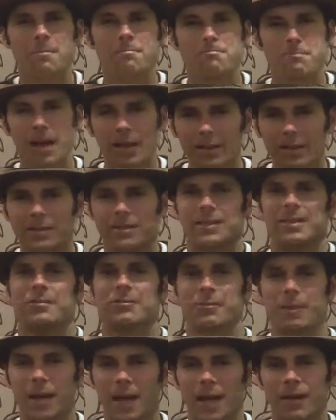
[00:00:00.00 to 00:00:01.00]
melody
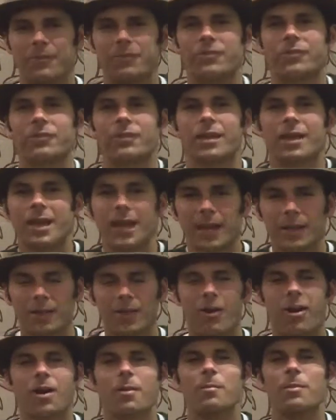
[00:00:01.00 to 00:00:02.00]
arrives, and
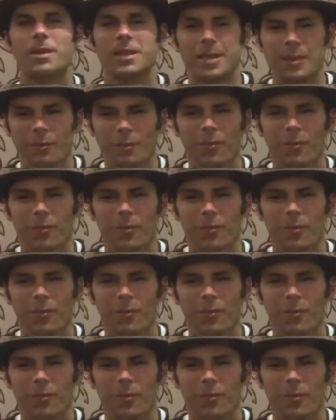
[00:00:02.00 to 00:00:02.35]
harmony